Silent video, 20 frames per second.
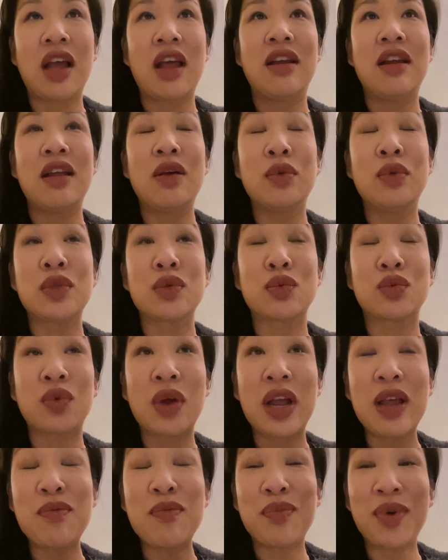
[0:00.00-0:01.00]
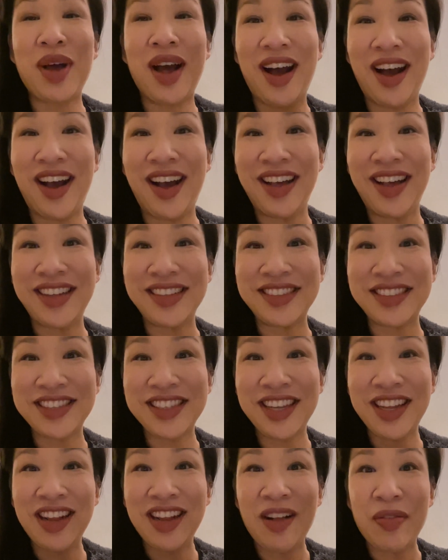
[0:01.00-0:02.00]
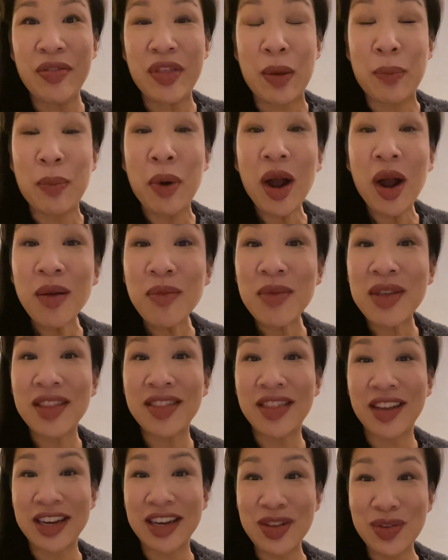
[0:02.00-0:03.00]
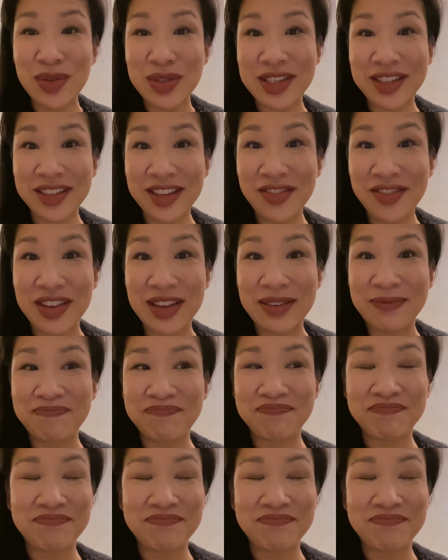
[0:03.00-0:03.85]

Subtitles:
And it was right behind the apartment that I used to live in.